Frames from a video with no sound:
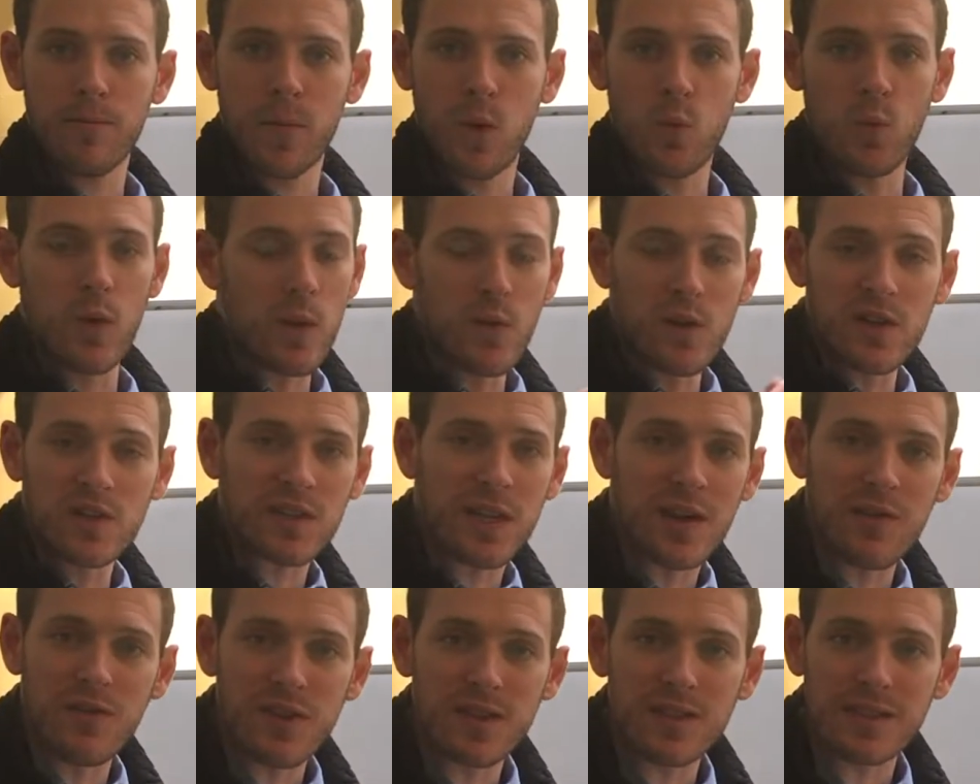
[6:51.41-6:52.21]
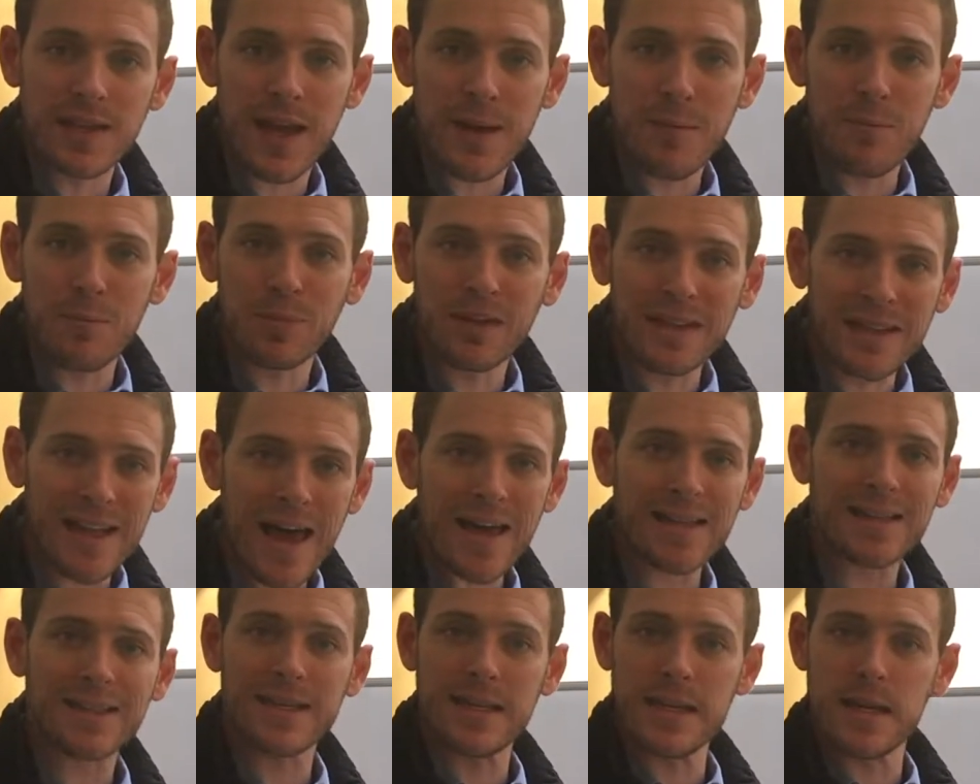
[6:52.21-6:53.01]
We receive the same
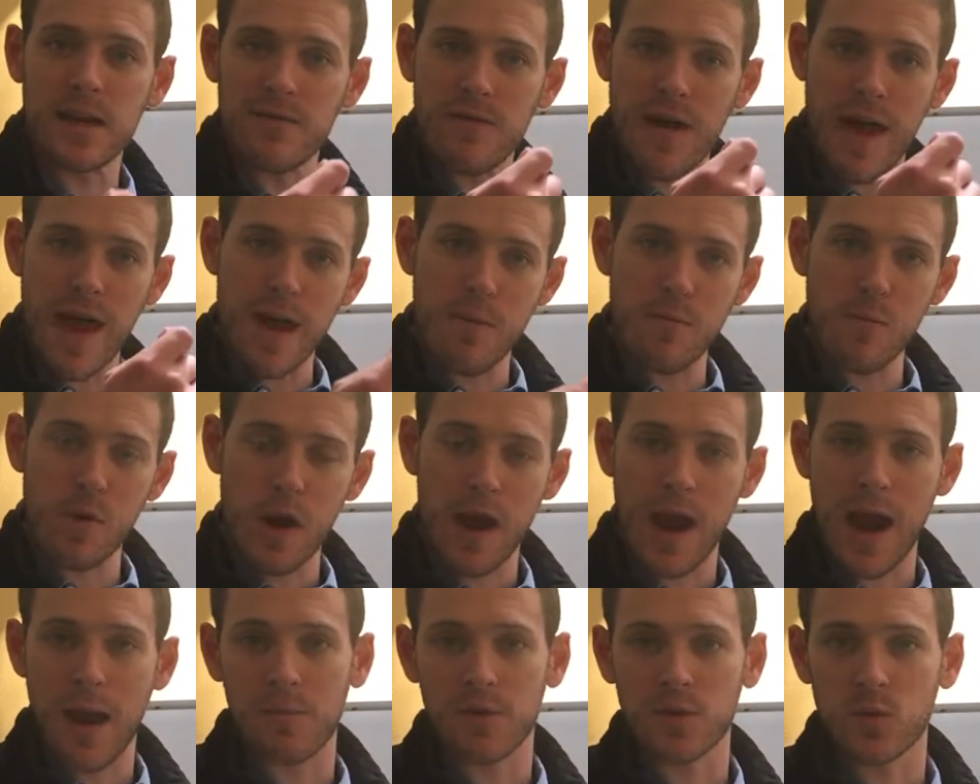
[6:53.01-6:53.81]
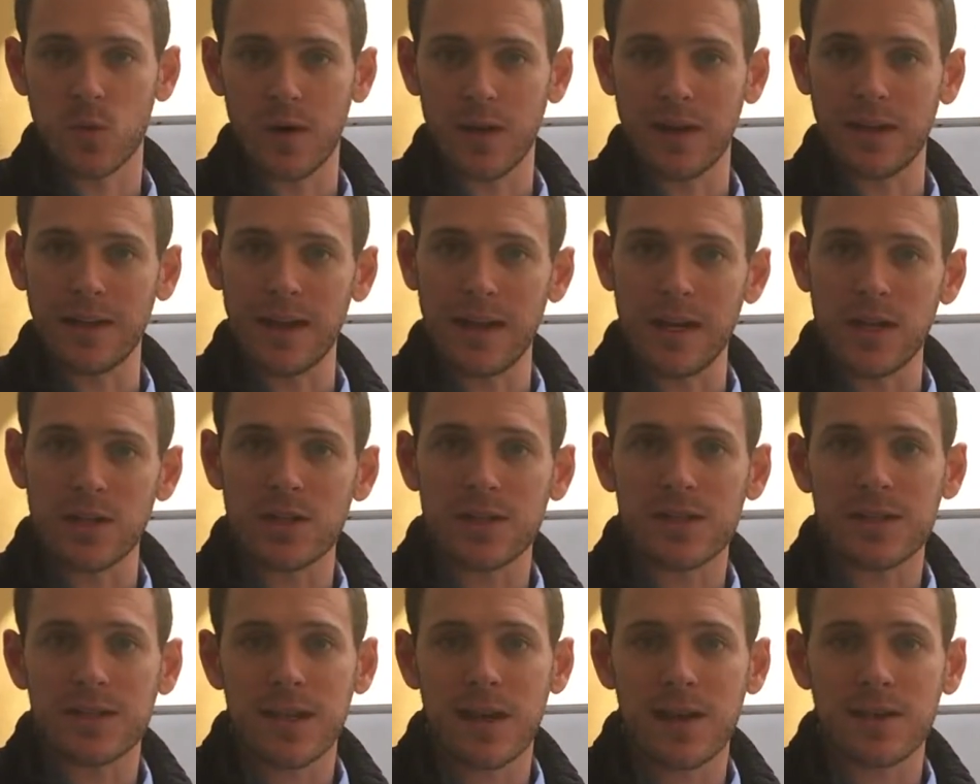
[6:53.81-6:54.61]
blessing of Abraham is what
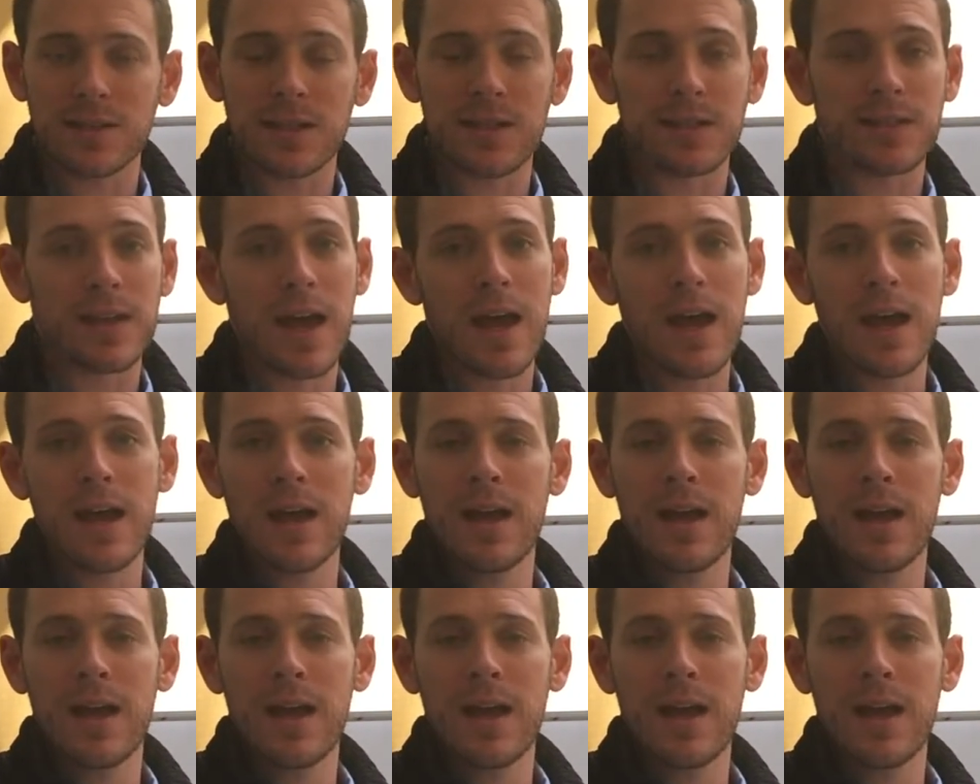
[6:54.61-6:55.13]
Galatians tells us.